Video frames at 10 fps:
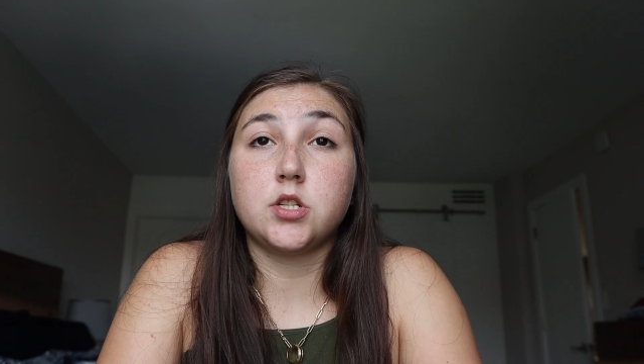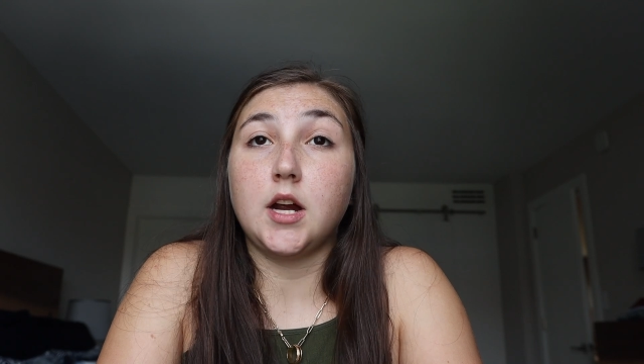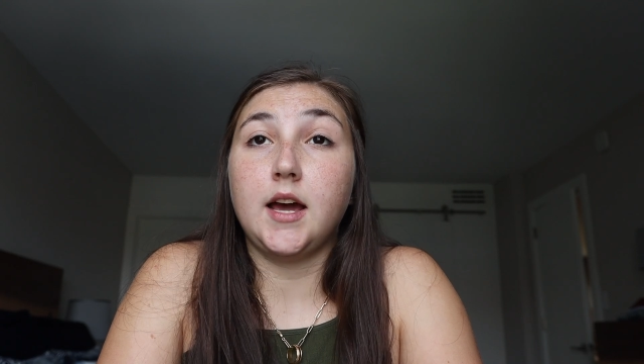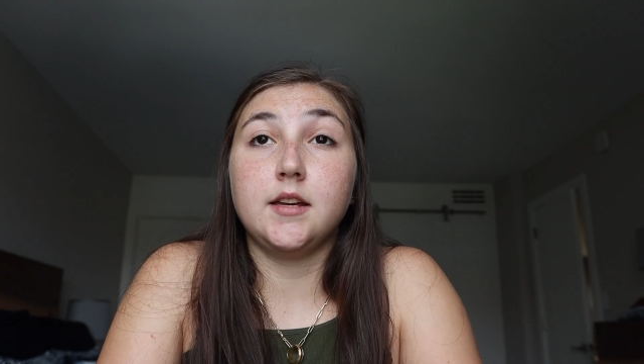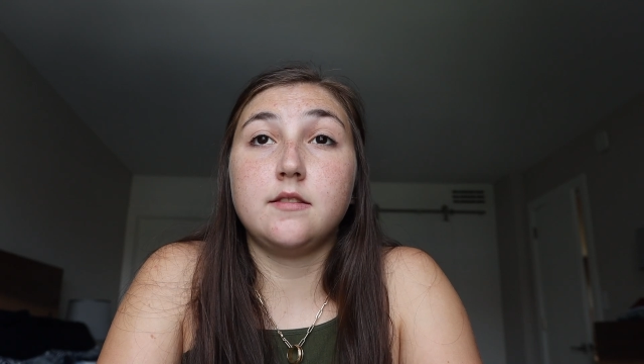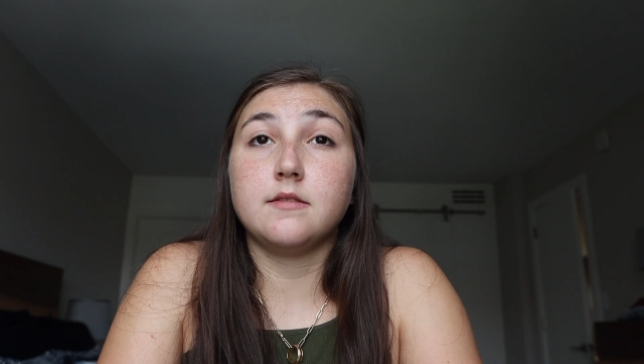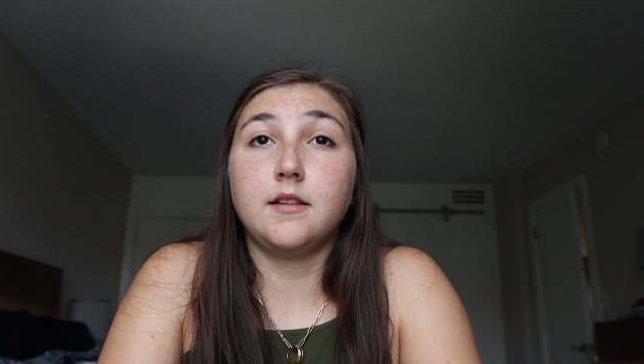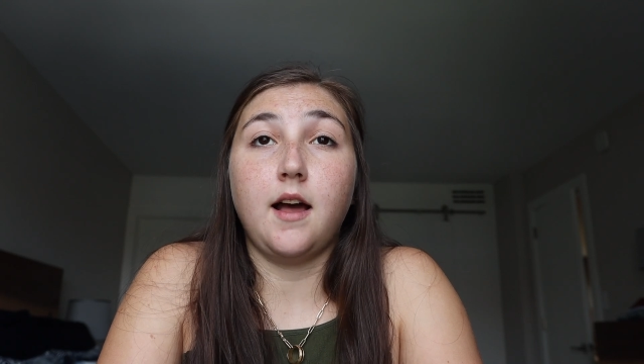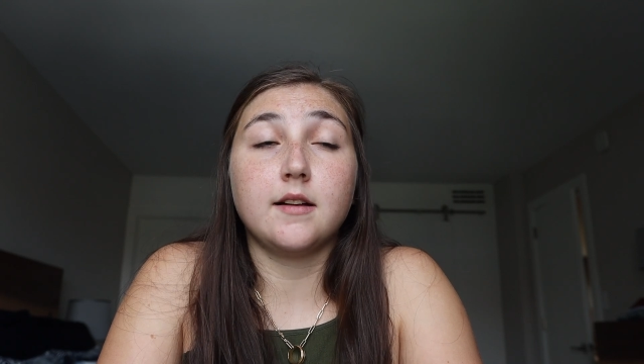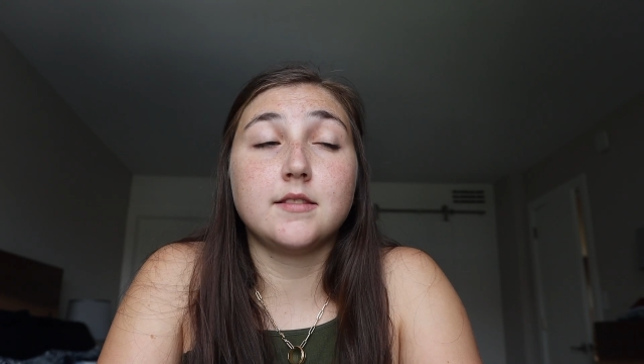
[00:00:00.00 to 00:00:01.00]
try to
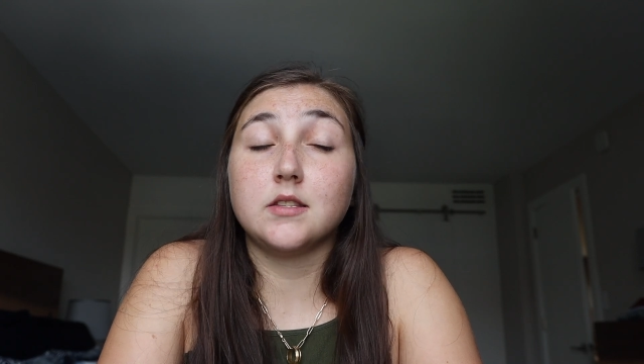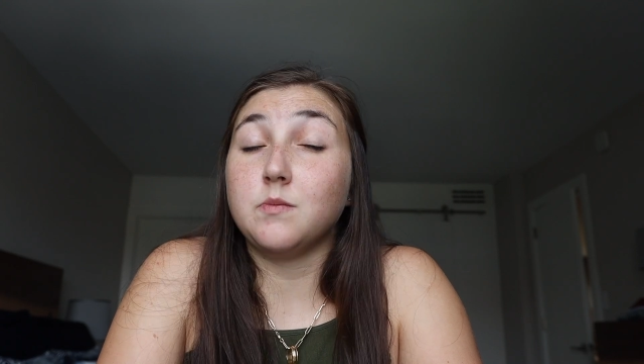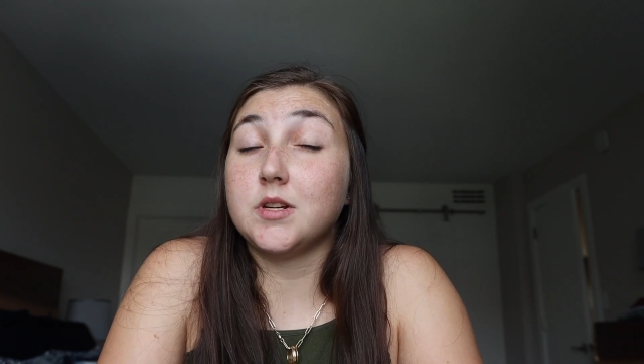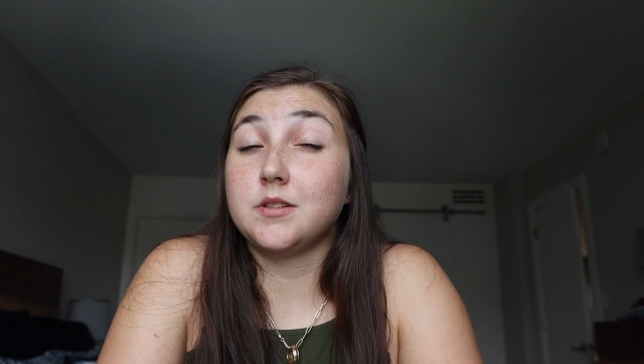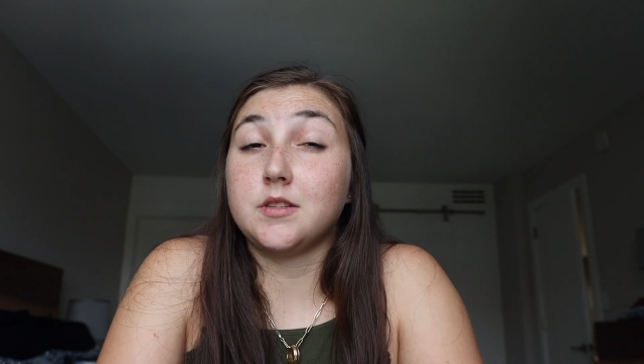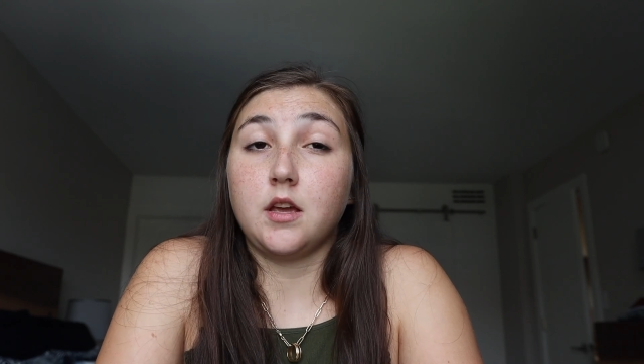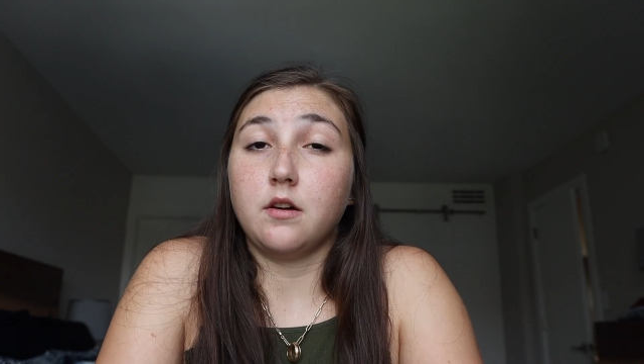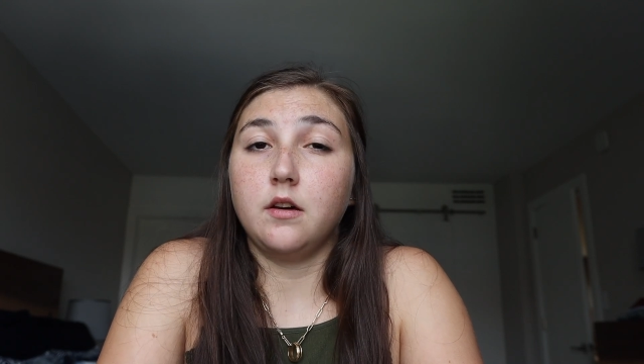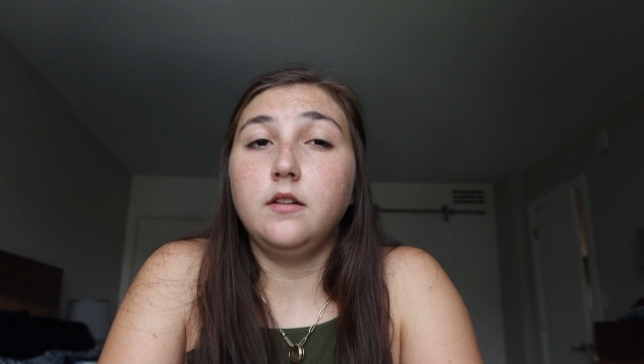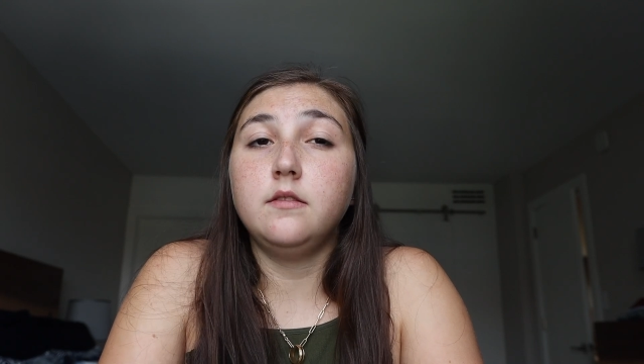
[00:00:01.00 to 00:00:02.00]
relax as much as I
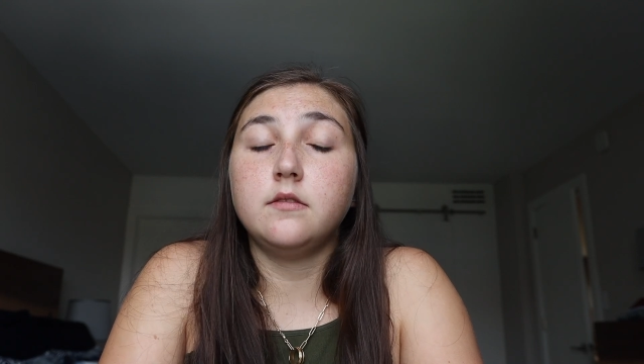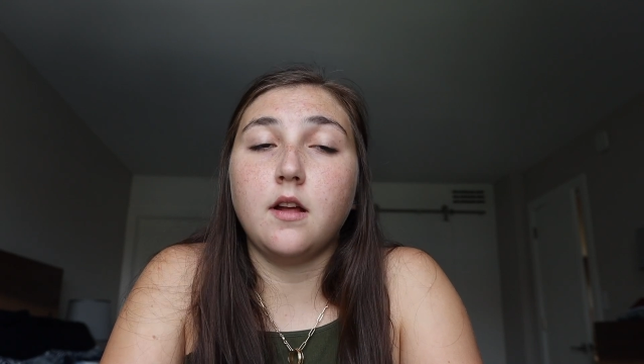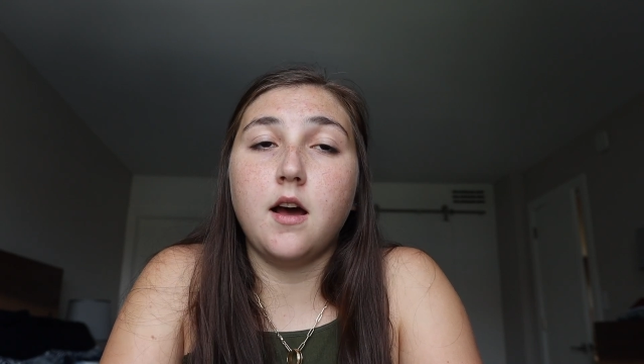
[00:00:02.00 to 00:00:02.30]
could